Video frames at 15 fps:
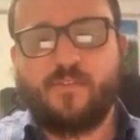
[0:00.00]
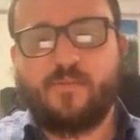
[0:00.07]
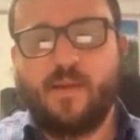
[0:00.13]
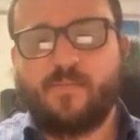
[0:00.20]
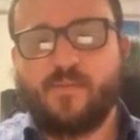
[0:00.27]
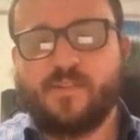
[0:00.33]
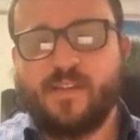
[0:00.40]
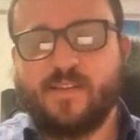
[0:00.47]

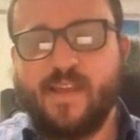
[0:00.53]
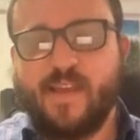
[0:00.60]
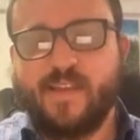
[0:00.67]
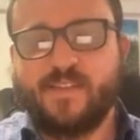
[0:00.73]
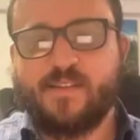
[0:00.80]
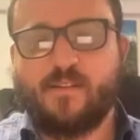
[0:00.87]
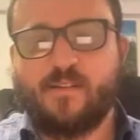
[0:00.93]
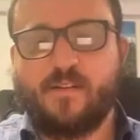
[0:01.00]

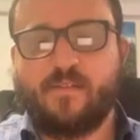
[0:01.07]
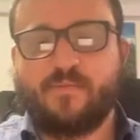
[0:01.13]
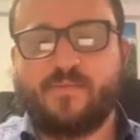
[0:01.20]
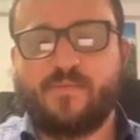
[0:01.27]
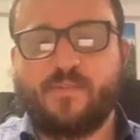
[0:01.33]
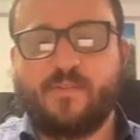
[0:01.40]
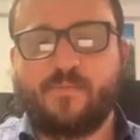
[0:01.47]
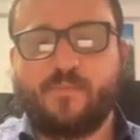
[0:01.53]
representation of
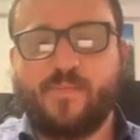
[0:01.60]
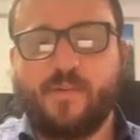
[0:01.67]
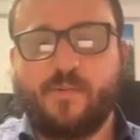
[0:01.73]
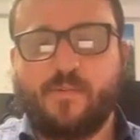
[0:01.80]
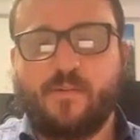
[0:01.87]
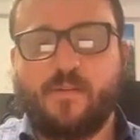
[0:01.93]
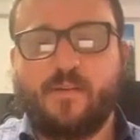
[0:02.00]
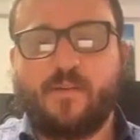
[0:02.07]
the
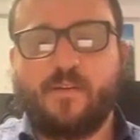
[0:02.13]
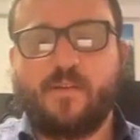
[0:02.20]
pure